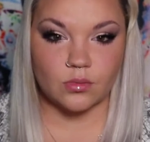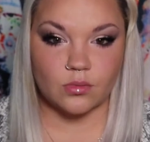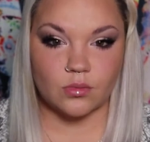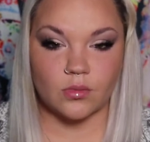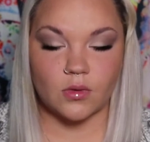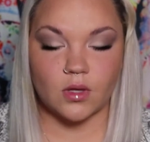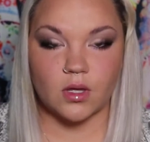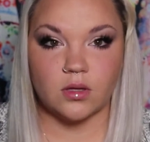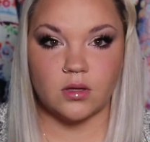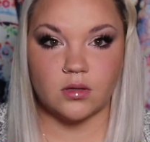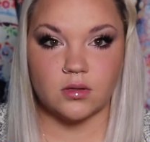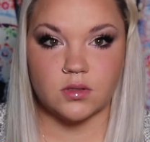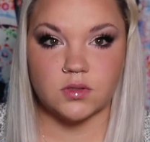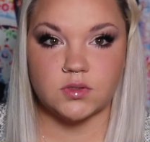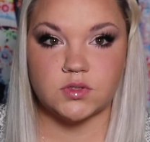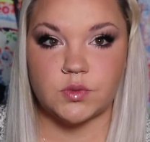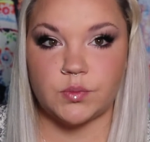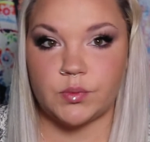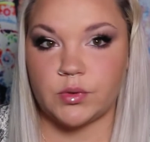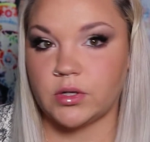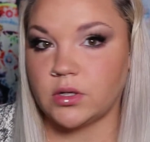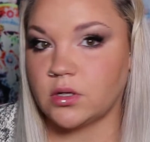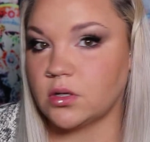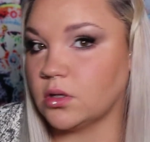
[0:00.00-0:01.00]
I think that's a
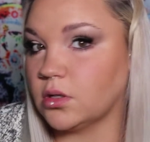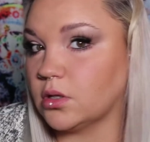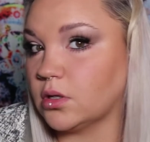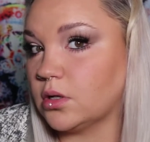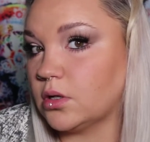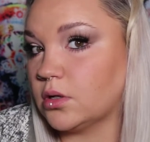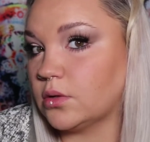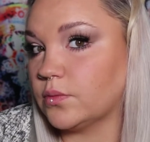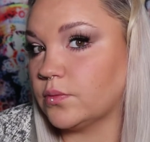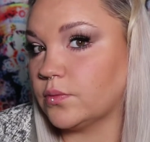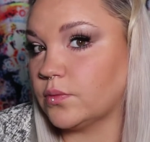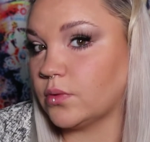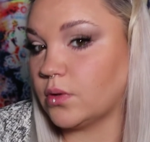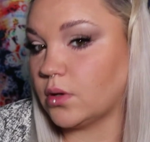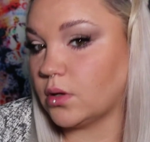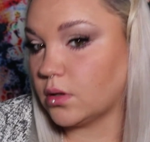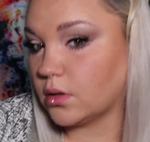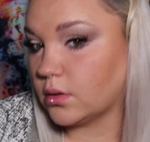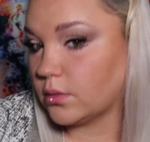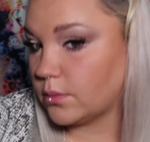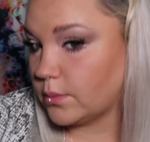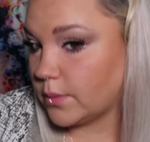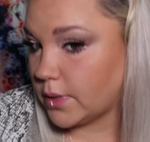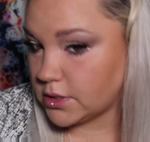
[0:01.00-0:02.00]
pretty color.
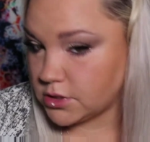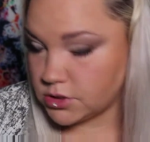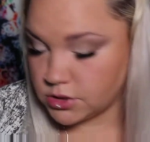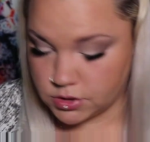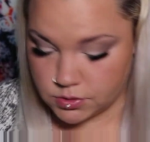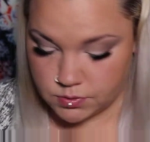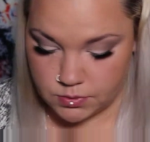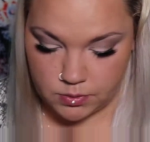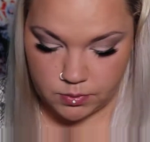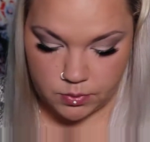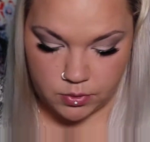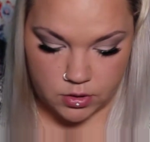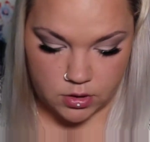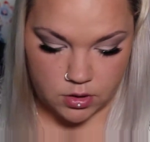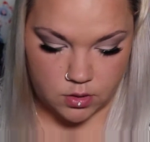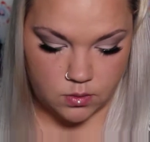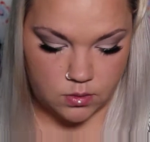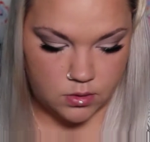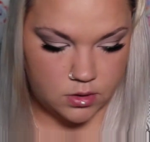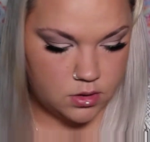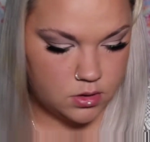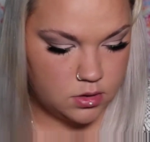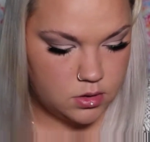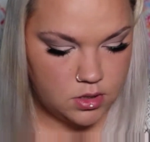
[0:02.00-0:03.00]
It matches me pretty
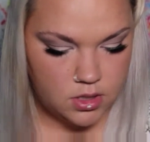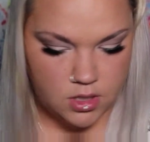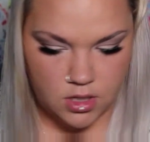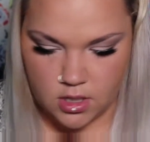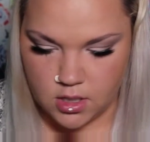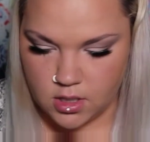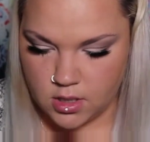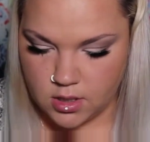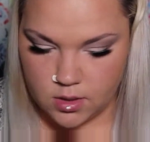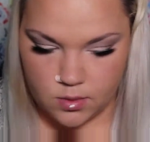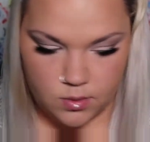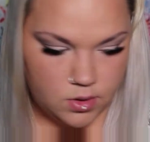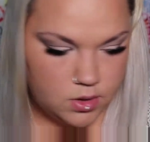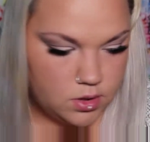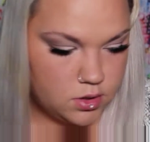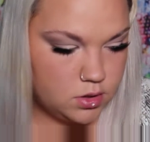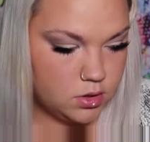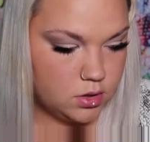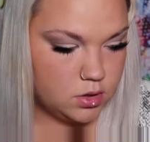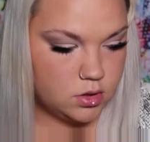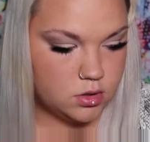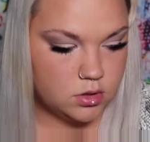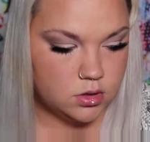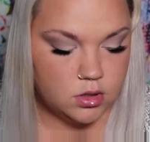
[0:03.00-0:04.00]
well. I went a
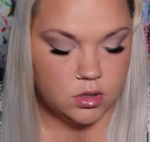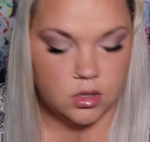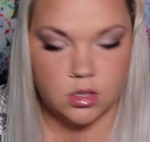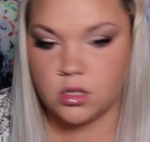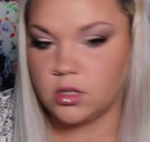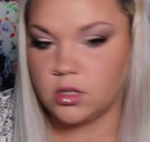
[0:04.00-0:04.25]
little